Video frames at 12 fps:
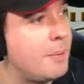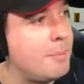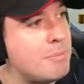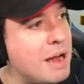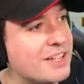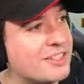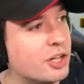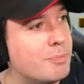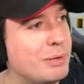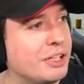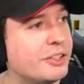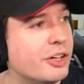Master
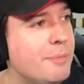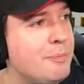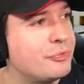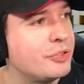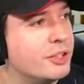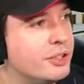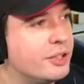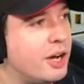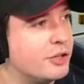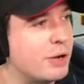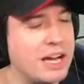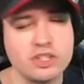Builder.
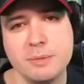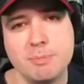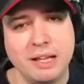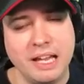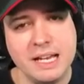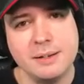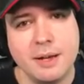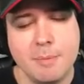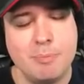Are you actually playing